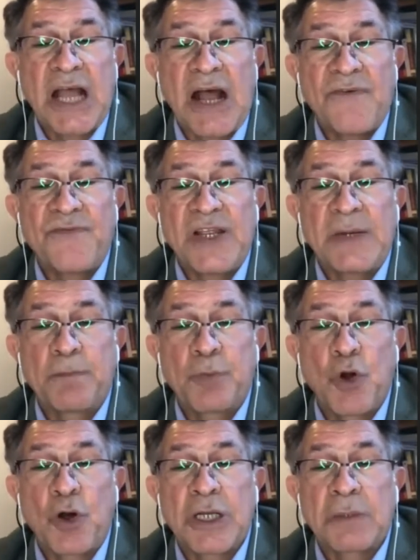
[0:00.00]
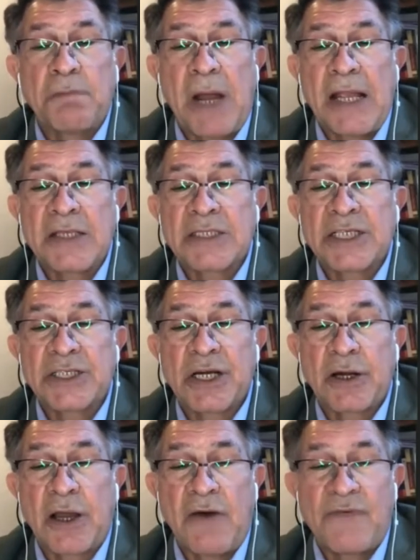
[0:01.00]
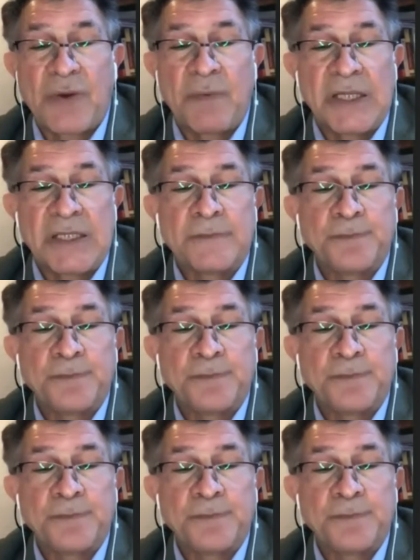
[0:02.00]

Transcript: have been blocked by central government.